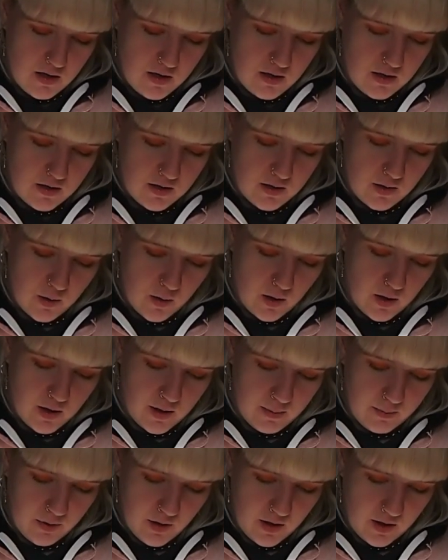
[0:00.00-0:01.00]
So
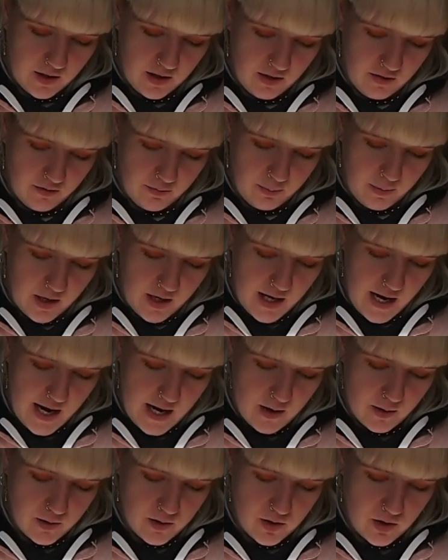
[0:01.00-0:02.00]
I'm going to give my
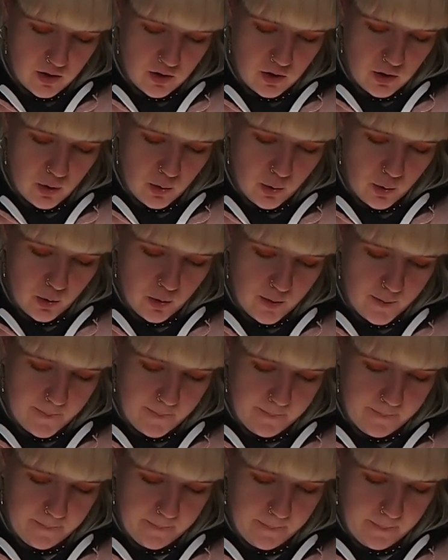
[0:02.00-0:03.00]
house a door
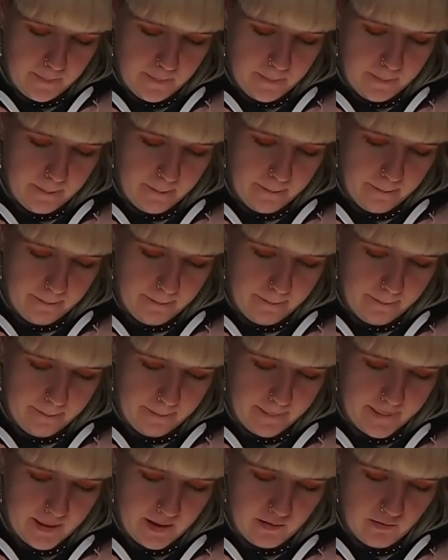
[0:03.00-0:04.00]

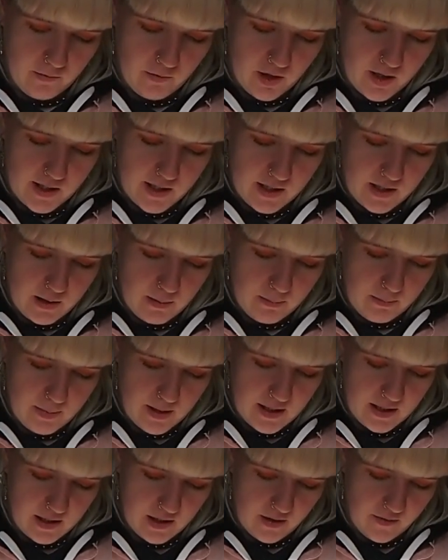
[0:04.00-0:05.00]
right in the
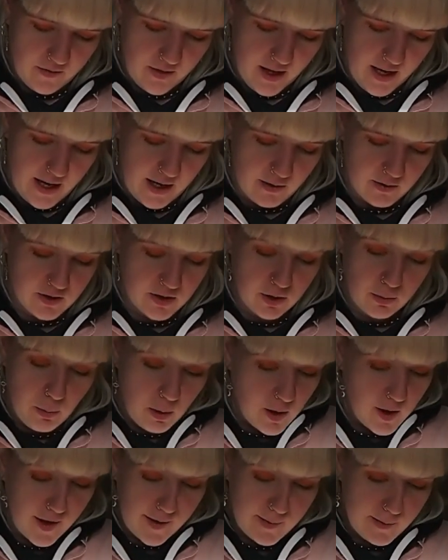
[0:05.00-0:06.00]
middle of the house. You
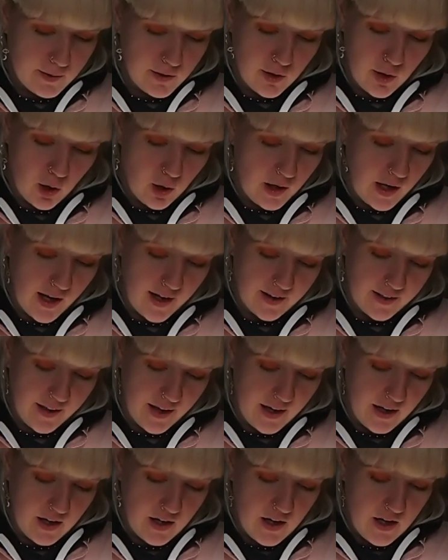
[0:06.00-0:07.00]
might not like
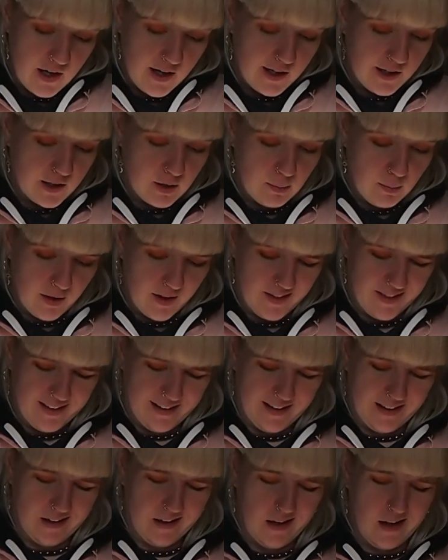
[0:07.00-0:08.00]
that. You might
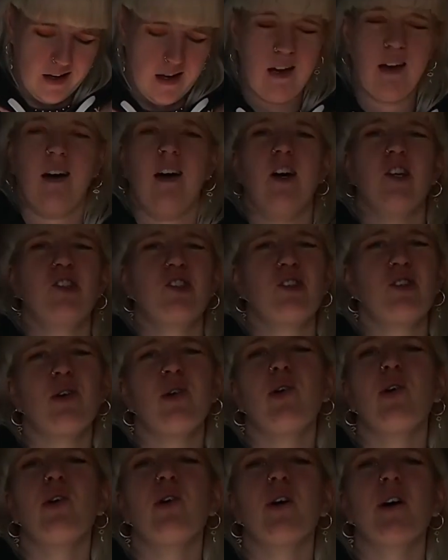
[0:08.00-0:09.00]
think, a
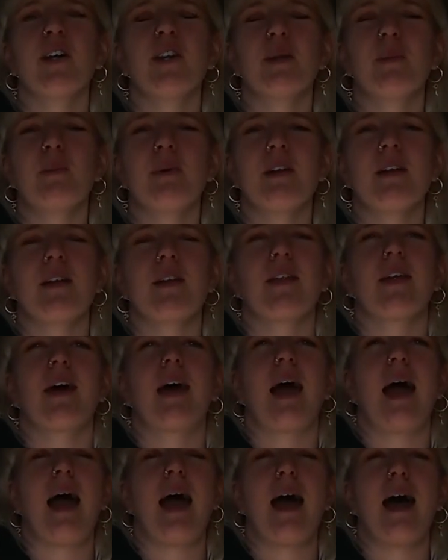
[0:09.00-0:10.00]
door in the middle of the
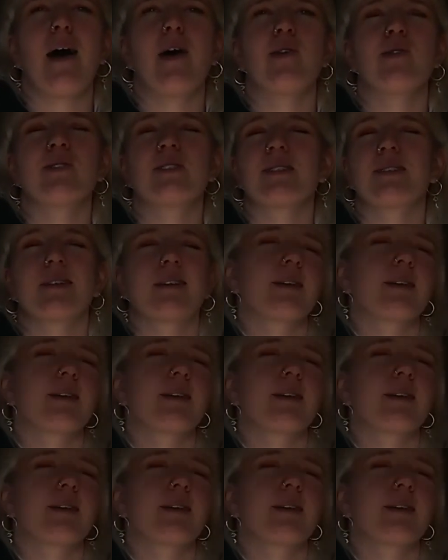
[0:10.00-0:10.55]
house,